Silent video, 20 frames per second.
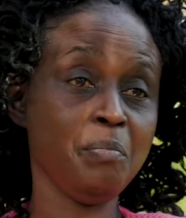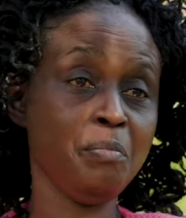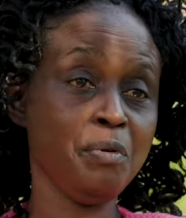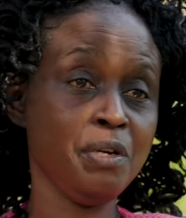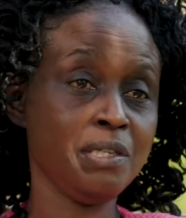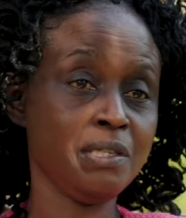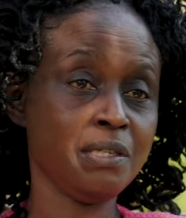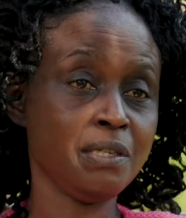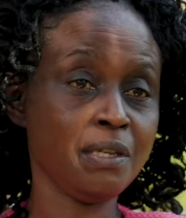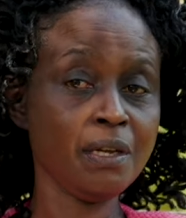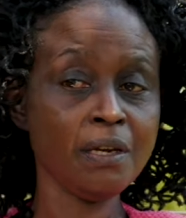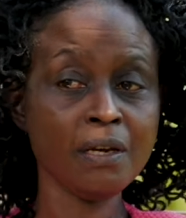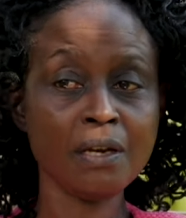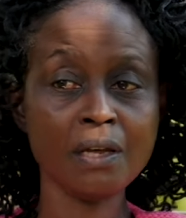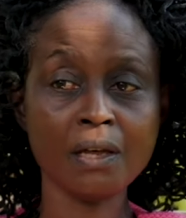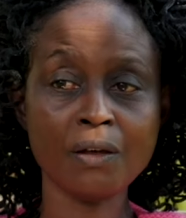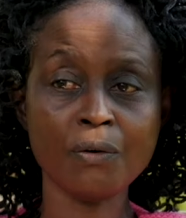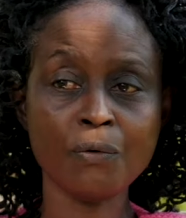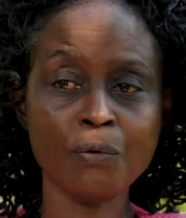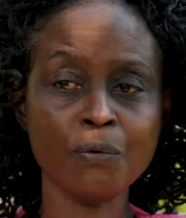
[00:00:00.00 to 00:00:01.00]
breasts
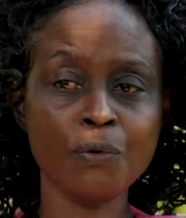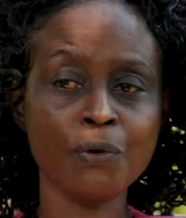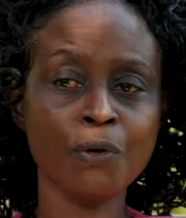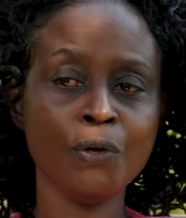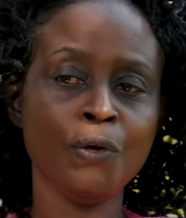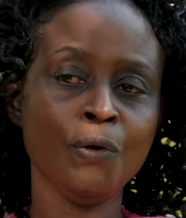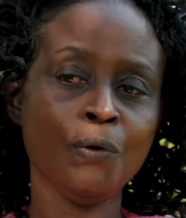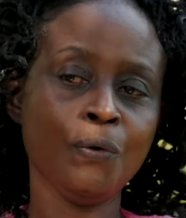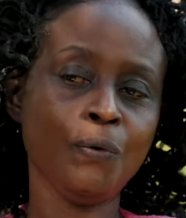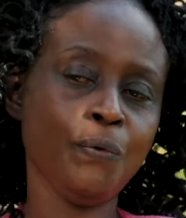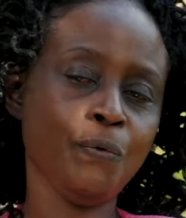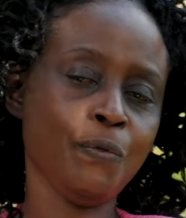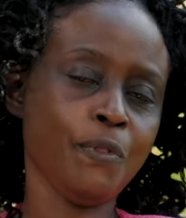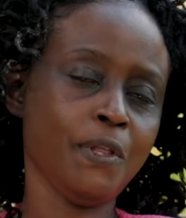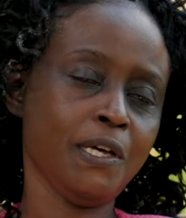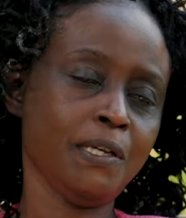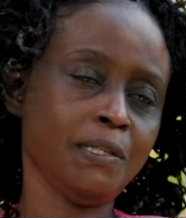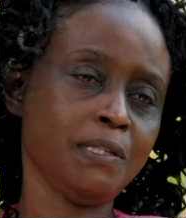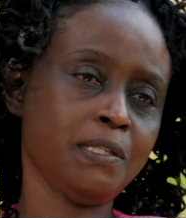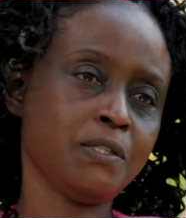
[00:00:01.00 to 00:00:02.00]
tender, all
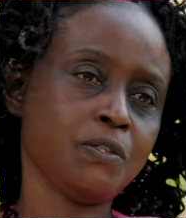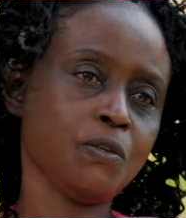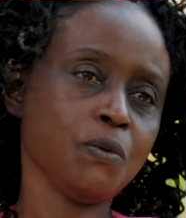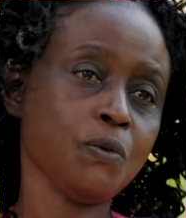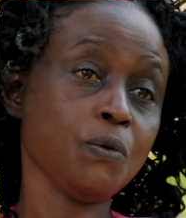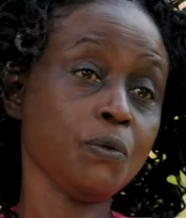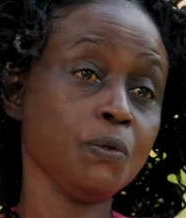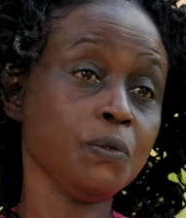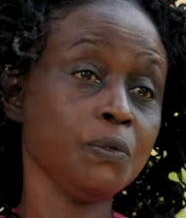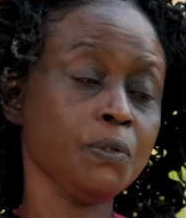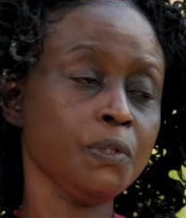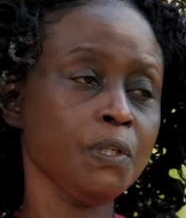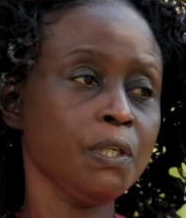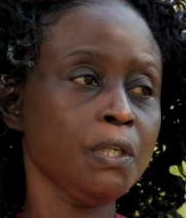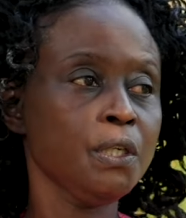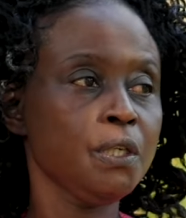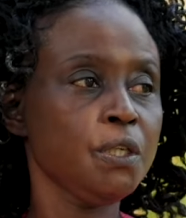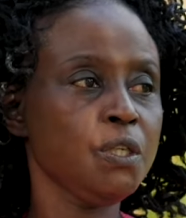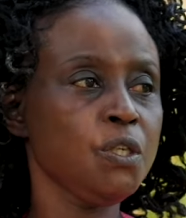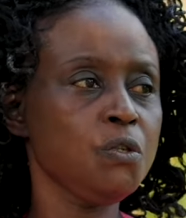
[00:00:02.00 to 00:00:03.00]
that. So
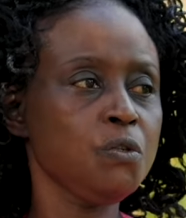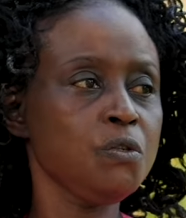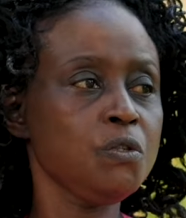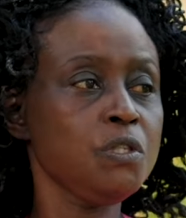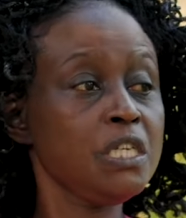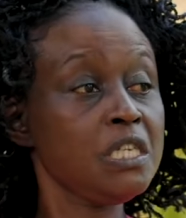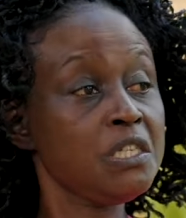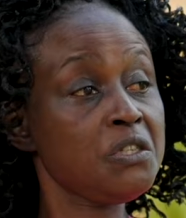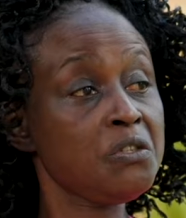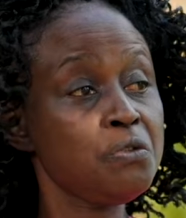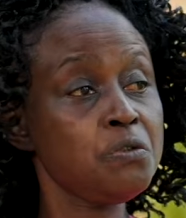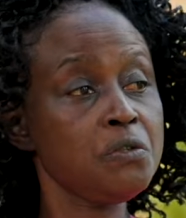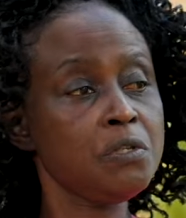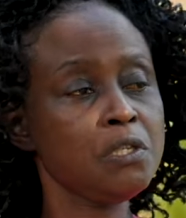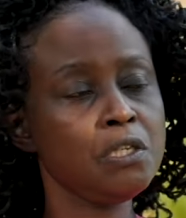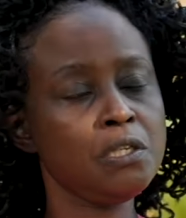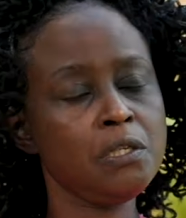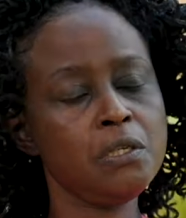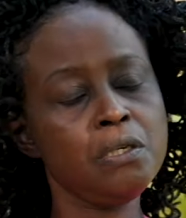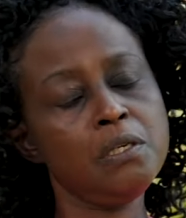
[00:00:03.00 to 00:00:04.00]
you just choose a
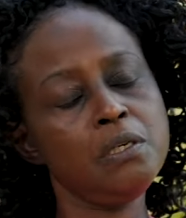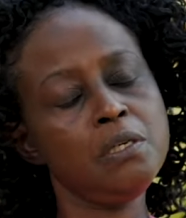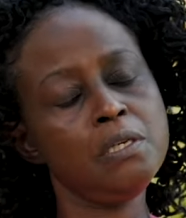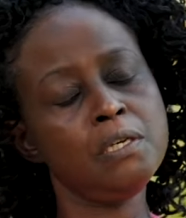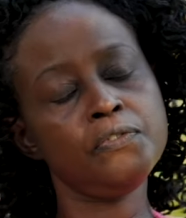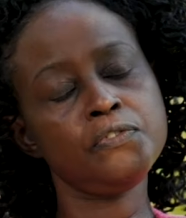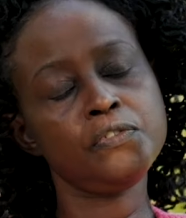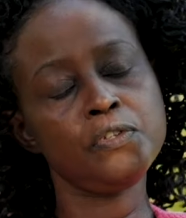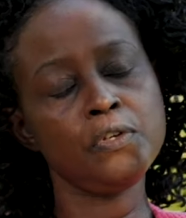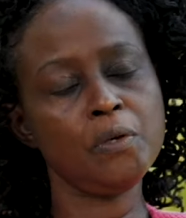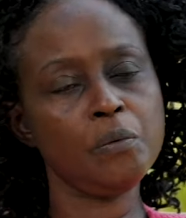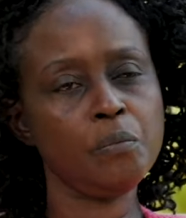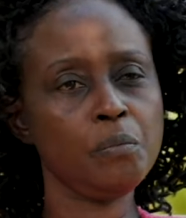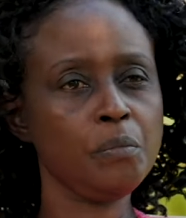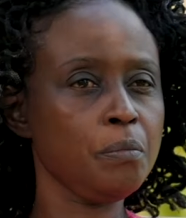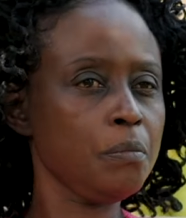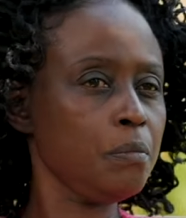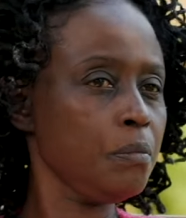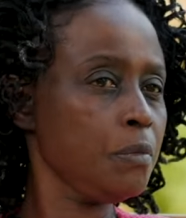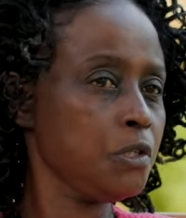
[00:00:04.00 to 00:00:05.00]
day after your
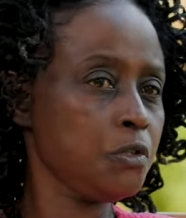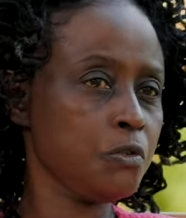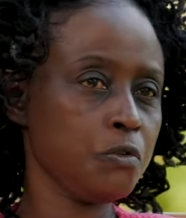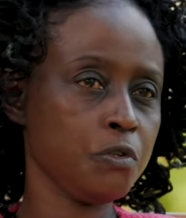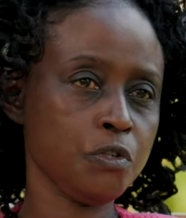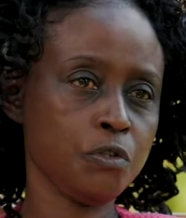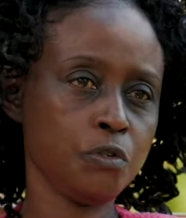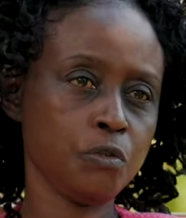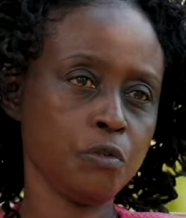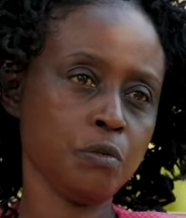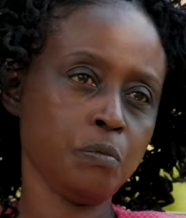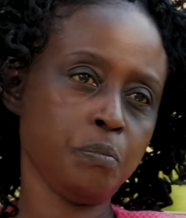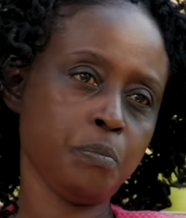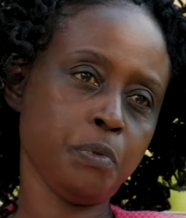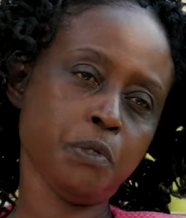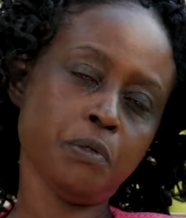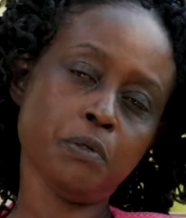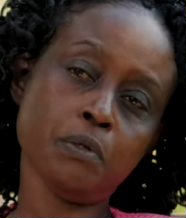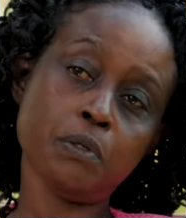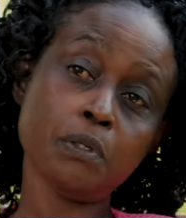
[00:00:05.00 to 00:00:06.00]
menstruation
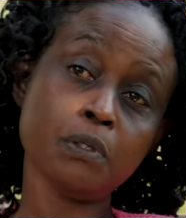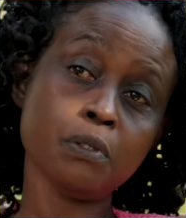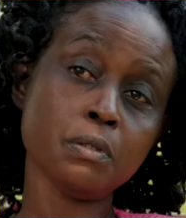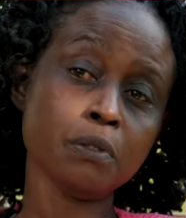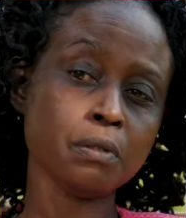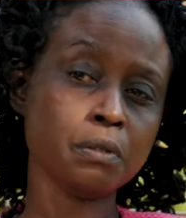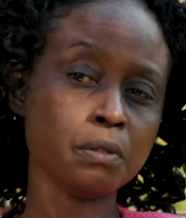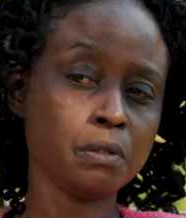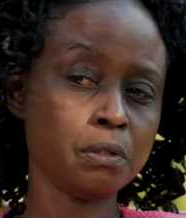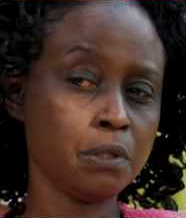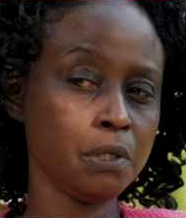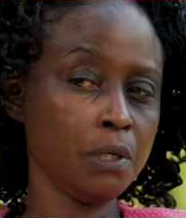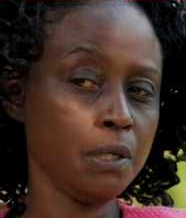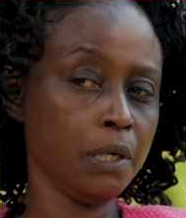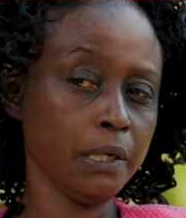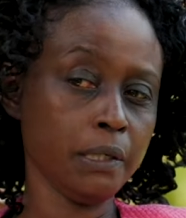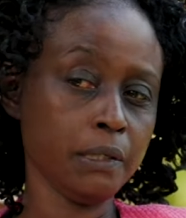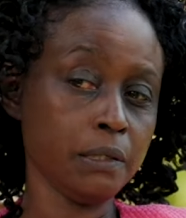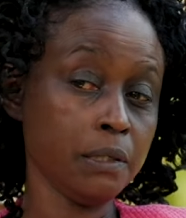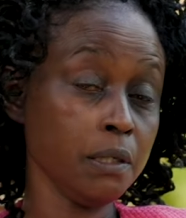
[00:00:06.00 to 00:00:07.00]
period, say
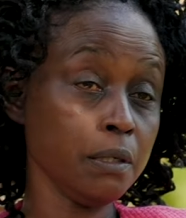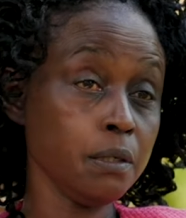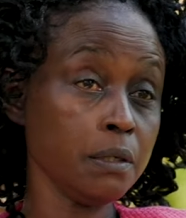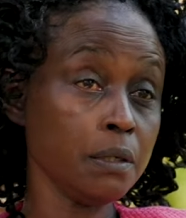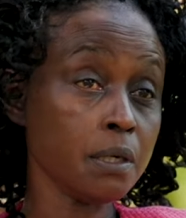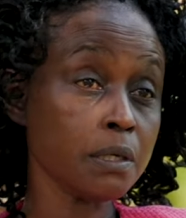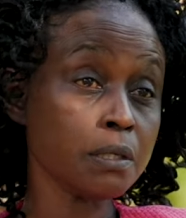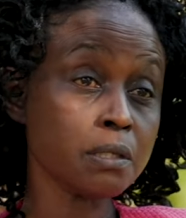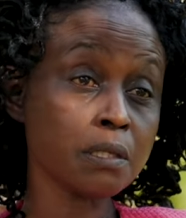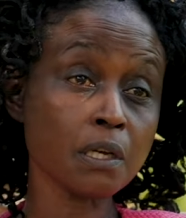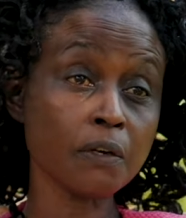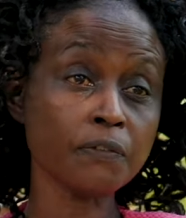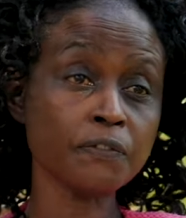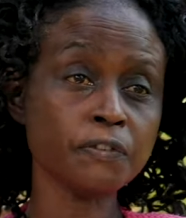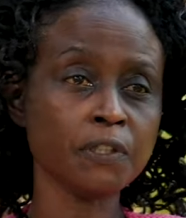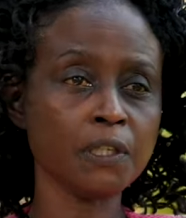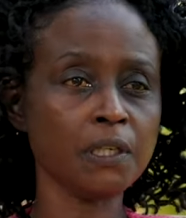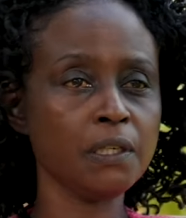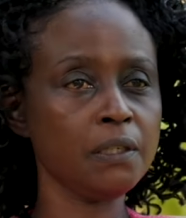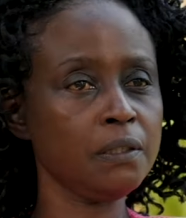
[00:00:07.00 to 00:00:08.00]
like 10 days
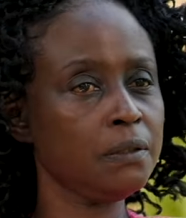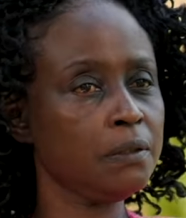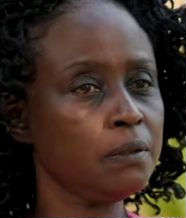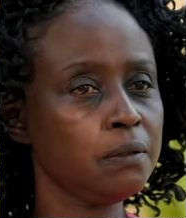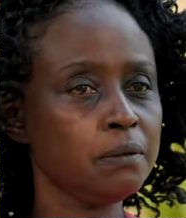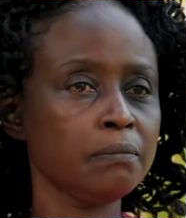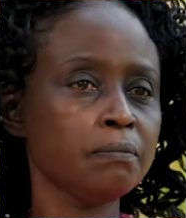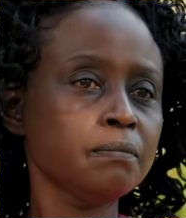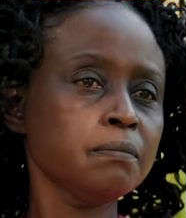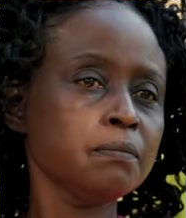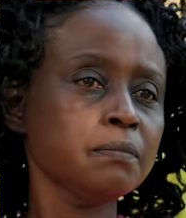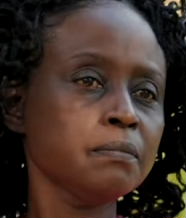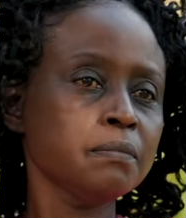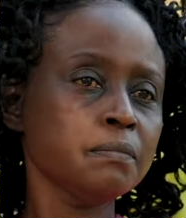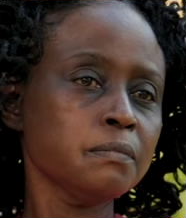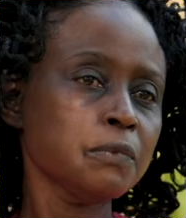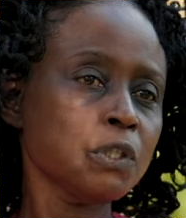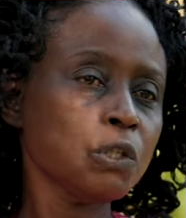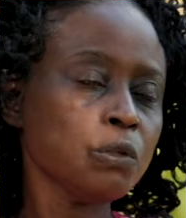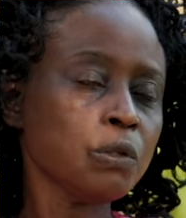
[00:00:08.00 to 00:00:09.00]
after, and
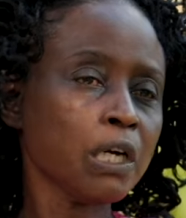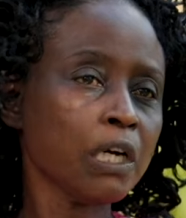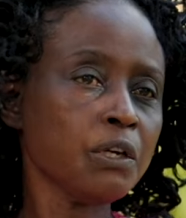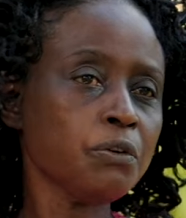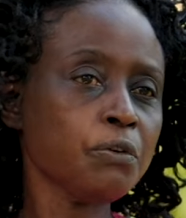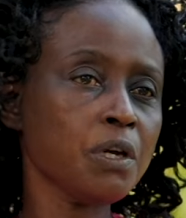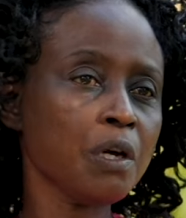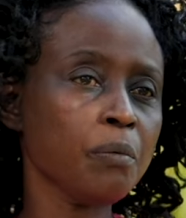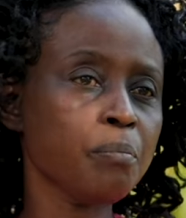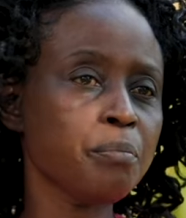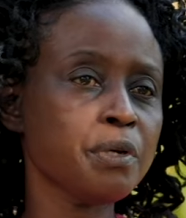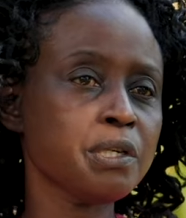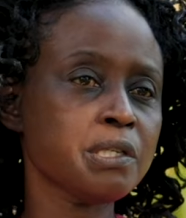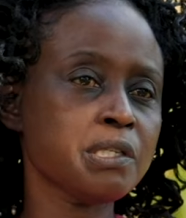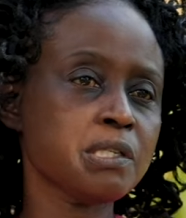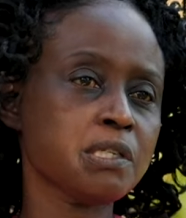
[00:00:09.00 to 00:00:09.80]
you can do a breast